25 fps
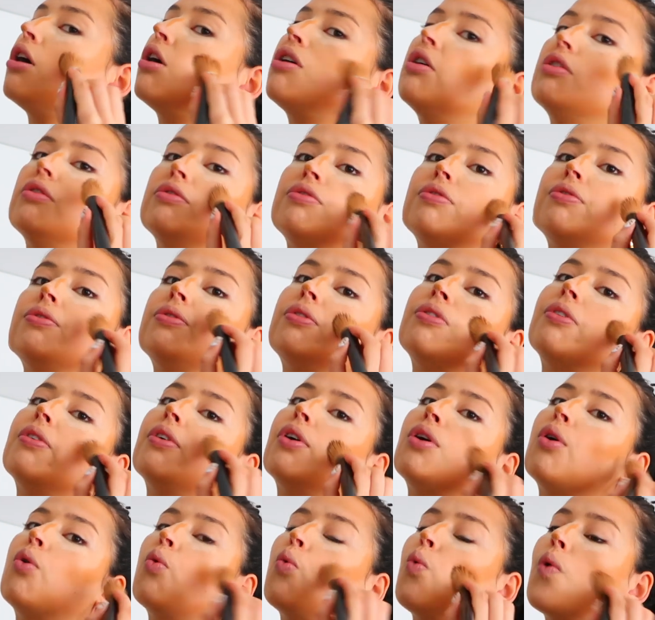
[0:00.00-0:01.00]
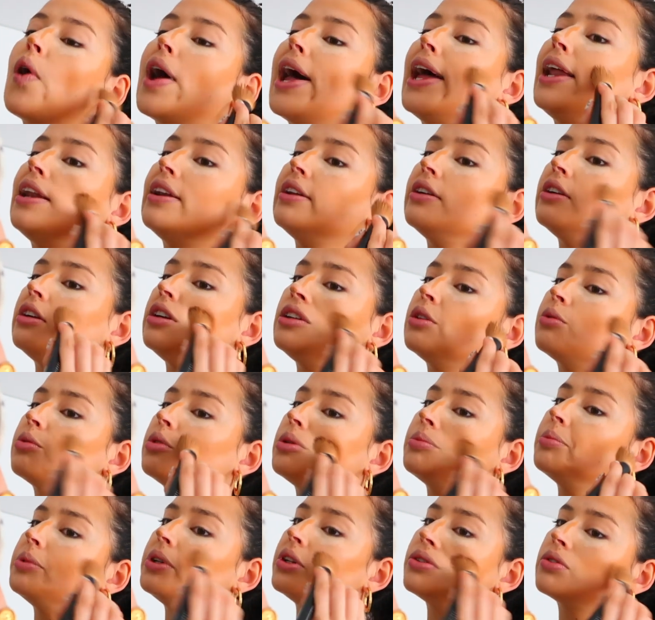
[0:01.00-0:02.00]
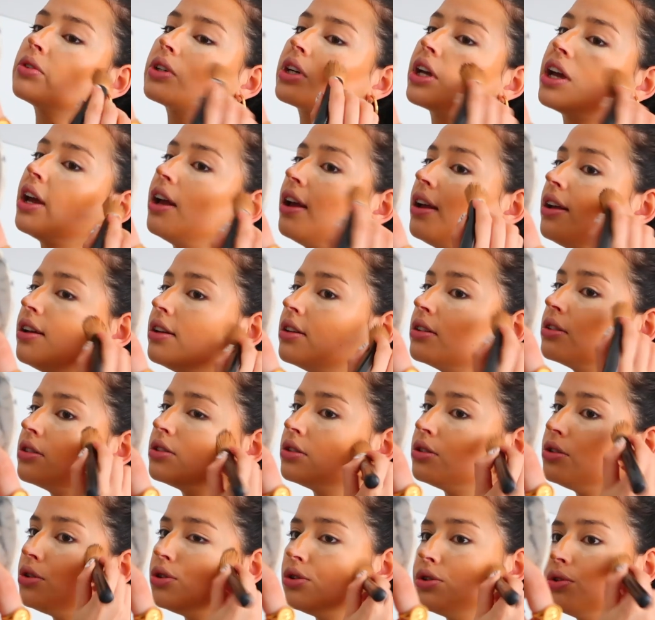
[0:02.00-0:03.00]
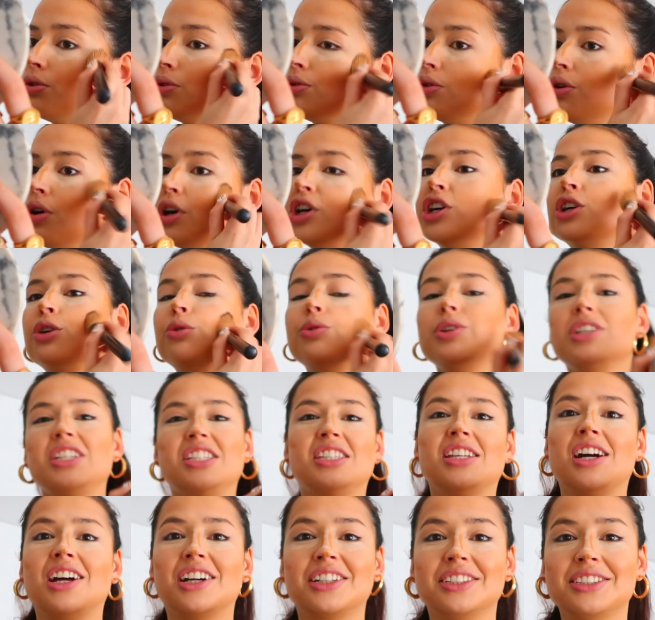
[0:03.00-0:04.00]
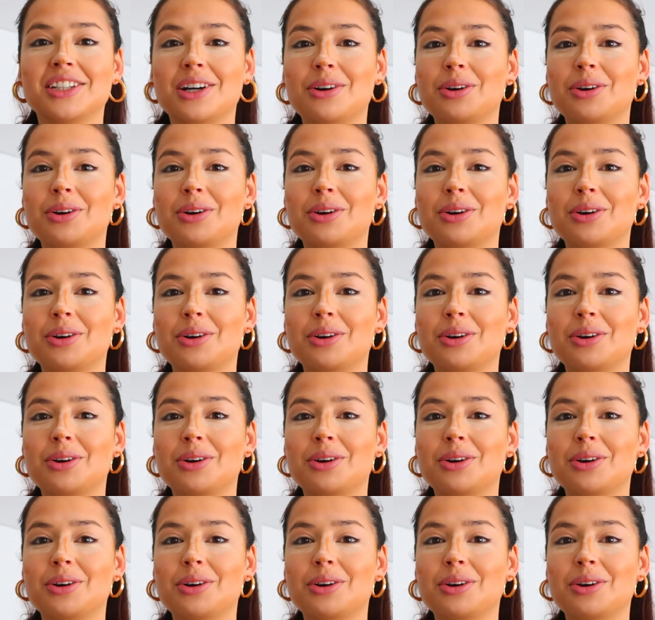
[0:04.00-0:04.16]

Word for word: of when it will be okay to restart